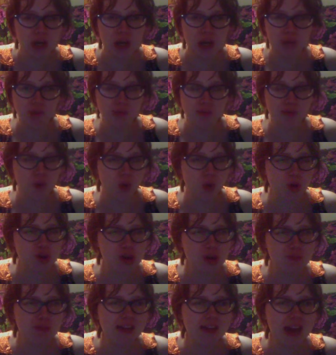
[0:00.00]
before
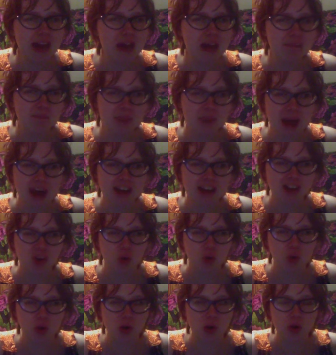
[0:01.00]
she became
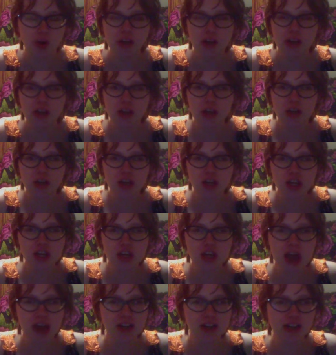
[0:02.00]
Batgirl,
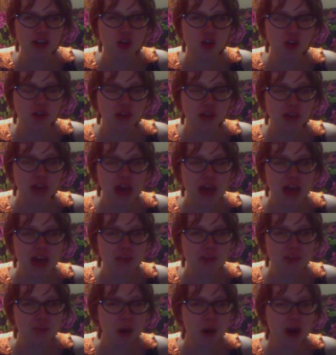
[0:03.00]
she had a,
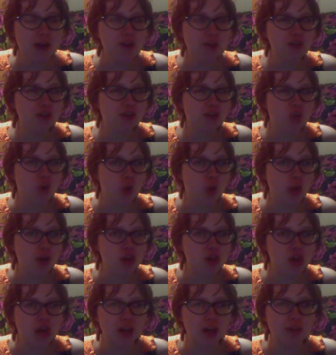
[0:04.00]
a mild
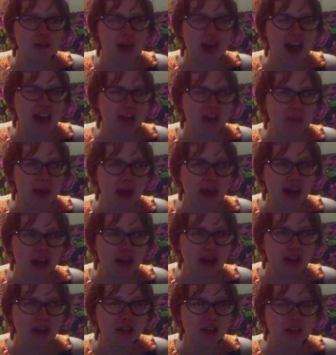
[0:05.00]
crush on
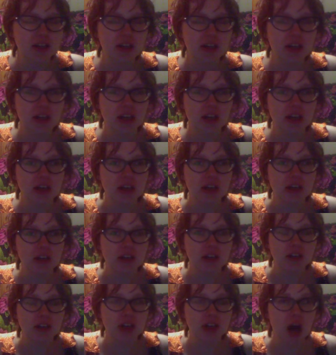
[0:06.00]
Batman
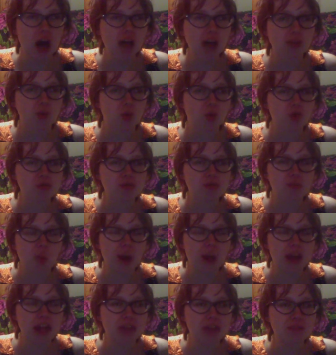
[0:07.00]
not Bruce
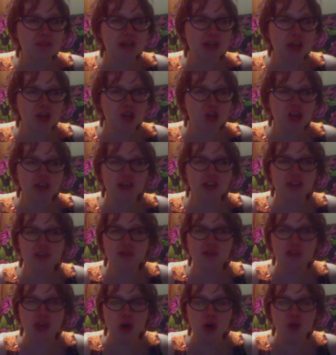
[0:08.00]
Wayne because she didn't
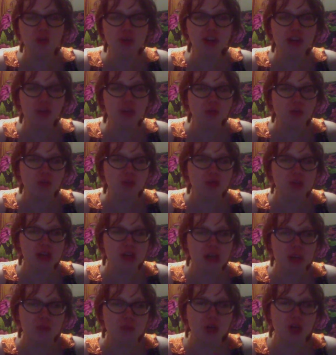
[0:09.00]
even know that it was
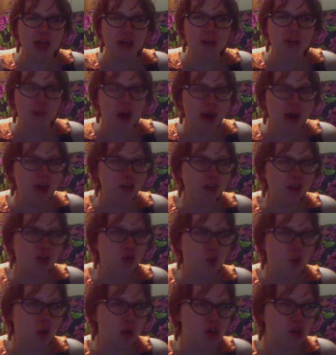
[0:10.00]
him. She had a mild
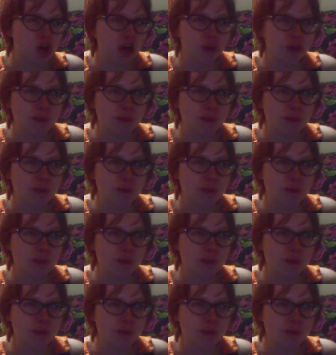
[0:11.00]
crush on